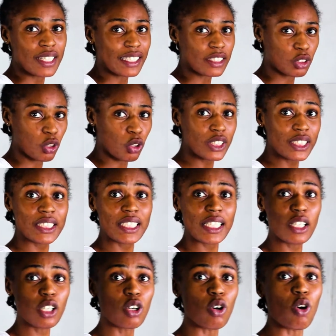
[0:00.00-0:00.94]
does not
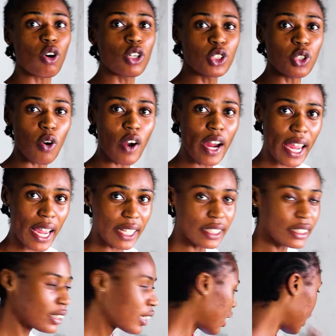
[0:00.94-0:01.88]
stick on your
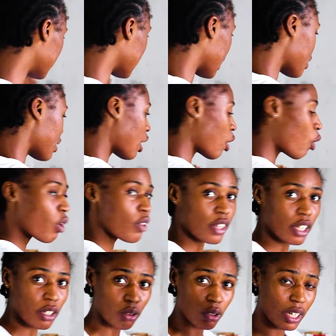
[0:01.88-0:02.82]
hands, neither
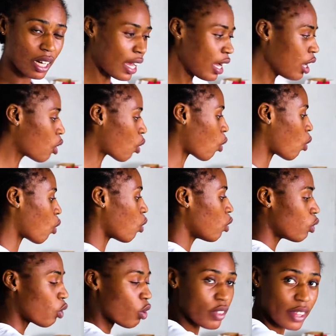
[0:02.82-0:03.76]
on the roller
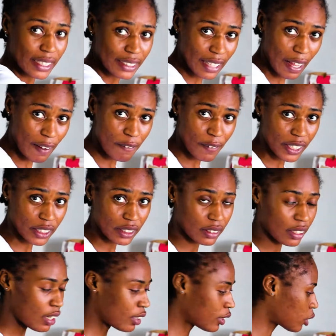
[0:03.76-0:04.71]
or on the
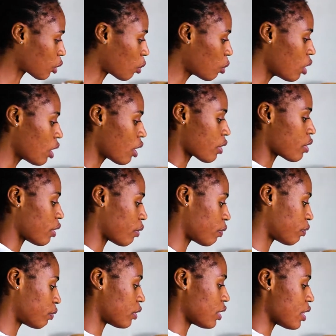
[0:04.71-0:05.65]
surface. So
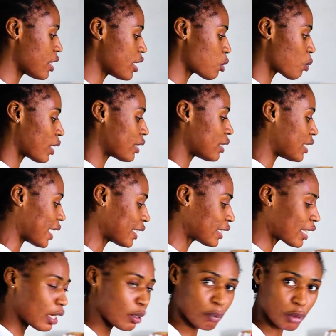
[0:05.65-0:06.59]
this one
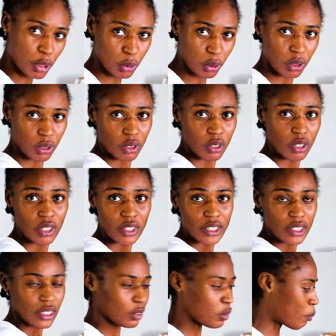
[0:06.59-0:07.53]
just helps you
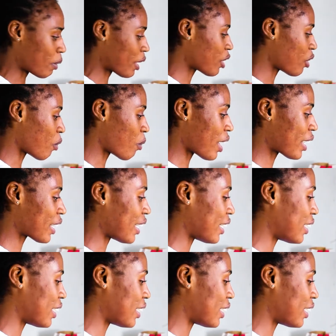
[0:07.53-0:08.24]
to make your work